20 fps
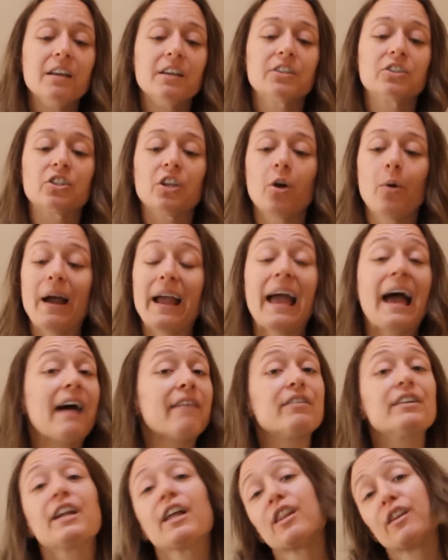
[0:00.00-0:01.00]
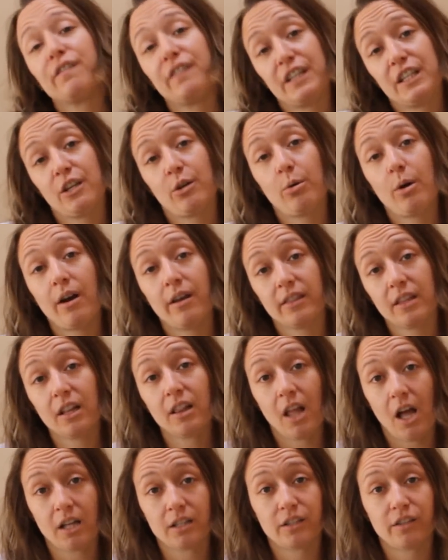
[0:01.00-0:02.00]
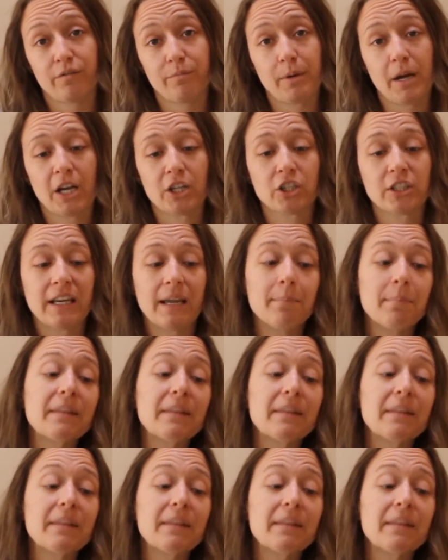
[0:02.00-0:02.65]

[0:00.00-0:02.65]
So I have another video on the Lots of Posh kit,